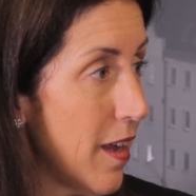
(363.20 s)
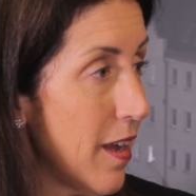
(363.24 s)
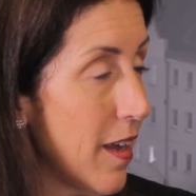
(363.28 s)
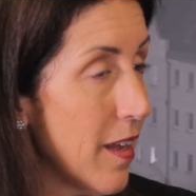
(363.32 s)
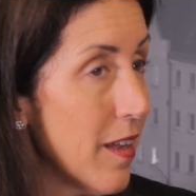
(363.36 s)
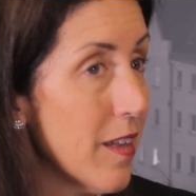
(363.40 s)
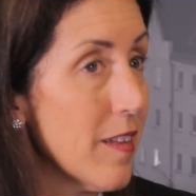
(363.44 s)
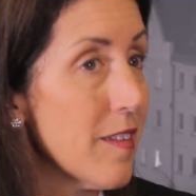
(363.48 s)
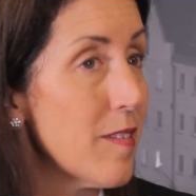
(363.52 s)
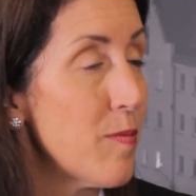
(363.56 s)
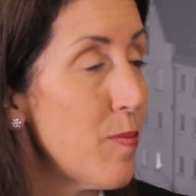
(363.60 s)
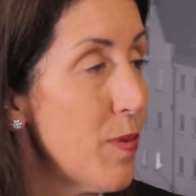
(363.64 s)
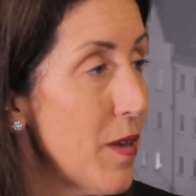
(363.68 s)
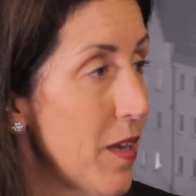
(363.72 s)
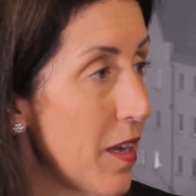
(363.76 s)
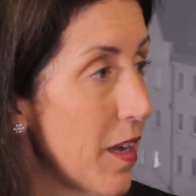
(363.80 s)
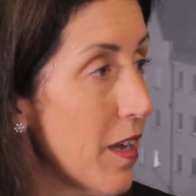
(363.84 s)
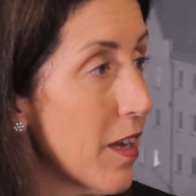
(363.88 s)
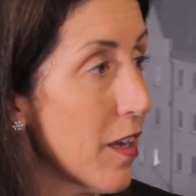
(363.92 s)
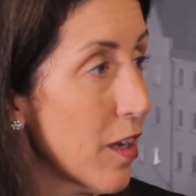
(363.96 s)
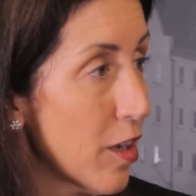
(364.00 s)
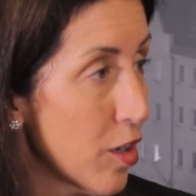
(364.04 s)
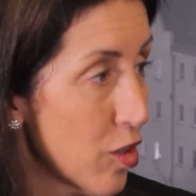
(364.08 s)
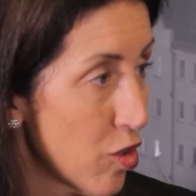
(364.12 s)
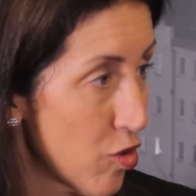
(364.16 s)
It is being
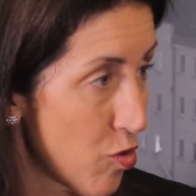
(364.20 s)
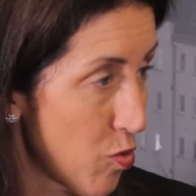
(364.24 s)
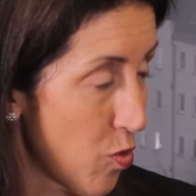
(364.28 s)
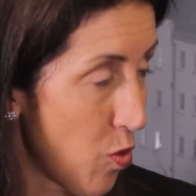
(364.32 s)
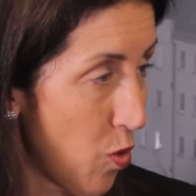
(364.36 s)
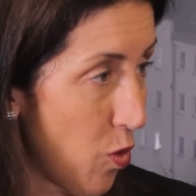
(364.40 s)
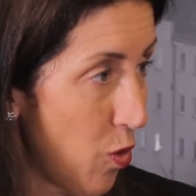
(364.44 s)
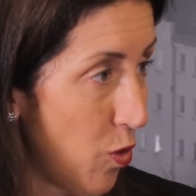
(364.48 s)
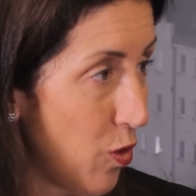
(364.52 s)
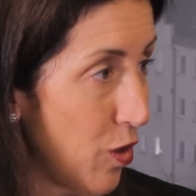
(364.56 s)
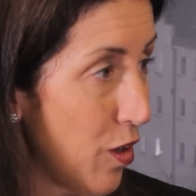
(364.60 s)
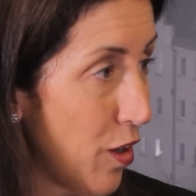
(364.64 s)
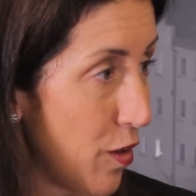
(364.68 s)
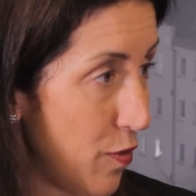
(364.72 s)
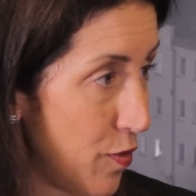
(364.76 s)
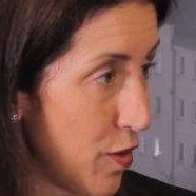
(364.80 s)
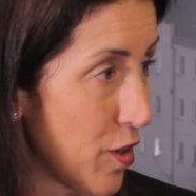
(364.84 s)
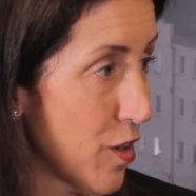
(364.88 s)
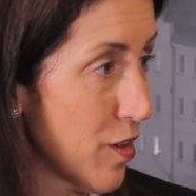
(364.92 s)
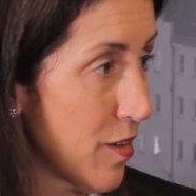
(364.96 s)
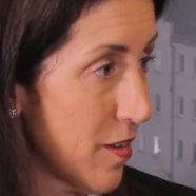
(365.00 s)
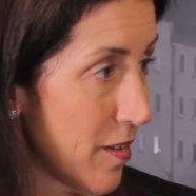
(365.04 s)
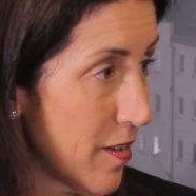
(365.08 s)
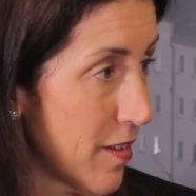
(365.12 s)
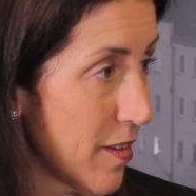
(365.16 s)
in control of
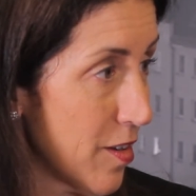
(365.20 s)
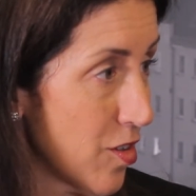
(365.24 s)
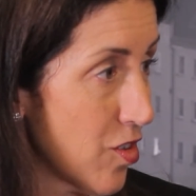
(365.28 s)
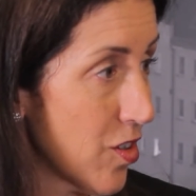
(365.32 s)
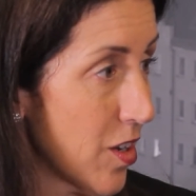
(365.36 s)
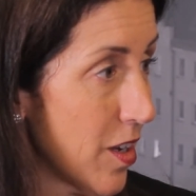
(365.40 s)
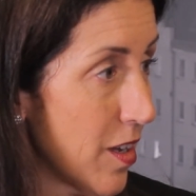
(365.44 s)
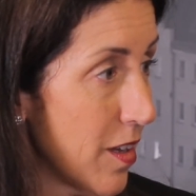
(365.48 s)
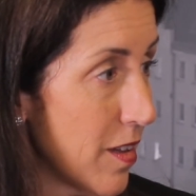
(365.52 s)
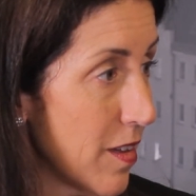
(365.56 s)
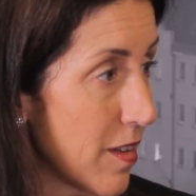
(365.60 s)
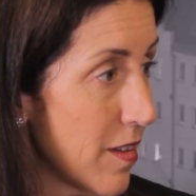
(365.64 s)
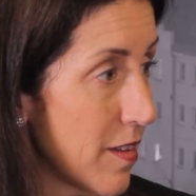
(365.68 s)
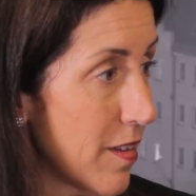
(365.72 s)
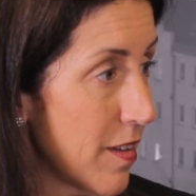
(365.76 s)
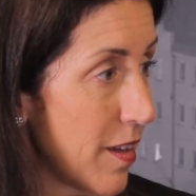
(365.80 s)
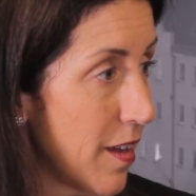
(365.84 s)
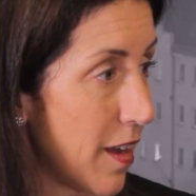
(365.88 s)
your decisions.